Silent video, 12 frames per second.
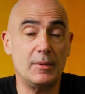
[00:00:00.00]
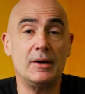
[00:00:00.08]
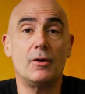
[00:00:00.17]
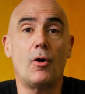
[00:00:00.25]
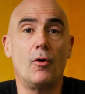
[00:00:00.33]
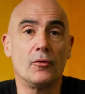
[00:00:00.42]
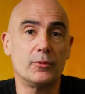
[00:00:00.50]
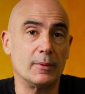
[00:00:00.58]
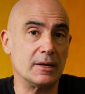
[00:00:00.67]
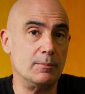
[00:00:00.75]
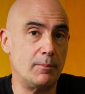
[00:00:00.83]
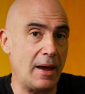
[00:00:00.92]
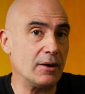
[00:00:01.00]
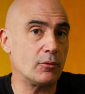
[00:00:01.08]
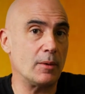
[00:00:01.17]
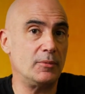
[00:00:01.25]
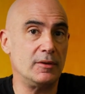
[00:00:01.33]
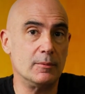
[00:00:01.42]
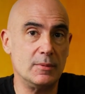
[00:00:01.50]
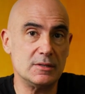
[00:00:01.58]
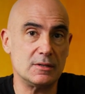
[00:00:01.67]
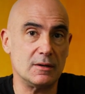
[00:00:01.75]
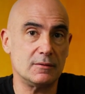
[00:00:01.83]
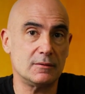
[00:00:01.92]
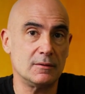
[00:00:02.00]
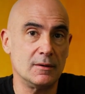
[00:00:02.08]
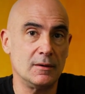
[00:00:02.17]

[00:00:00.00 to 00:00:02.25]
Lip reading: and it ultimately bankrupted the business.